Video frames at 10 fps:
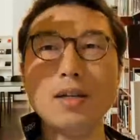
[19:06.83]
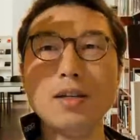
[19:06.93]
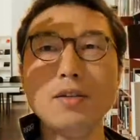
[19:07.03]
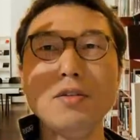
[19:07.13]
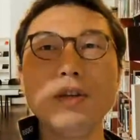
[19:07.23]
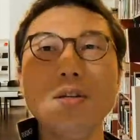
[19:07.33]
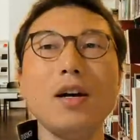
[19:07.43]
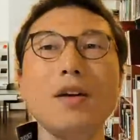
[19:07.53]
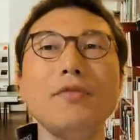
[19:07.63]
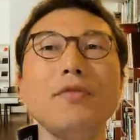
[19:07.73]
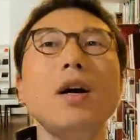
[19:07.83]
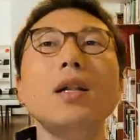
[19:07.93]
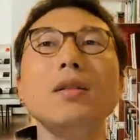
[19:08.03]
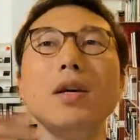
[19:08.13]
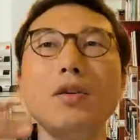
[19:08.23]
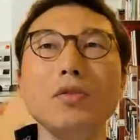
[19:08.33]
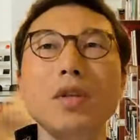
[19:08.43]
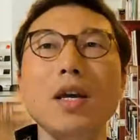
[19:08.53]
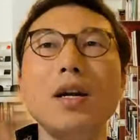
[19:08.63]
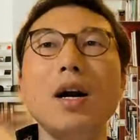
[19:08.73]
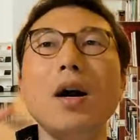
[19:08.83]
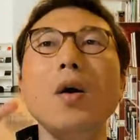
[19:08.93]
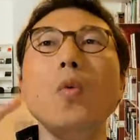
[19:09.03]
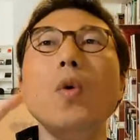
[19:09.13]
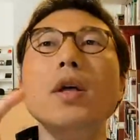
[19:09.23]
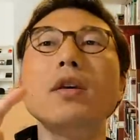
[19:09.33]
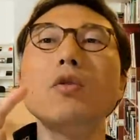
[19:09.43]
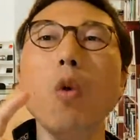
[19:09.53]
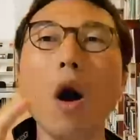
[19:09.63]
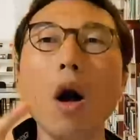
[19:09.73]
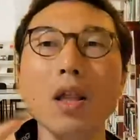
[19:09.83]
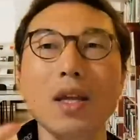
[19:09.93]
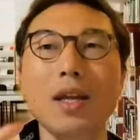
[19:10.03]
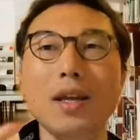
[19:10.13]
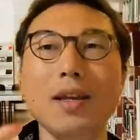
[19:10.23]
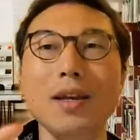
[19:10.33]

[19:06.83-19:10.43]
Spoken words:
You can have a little data with quality.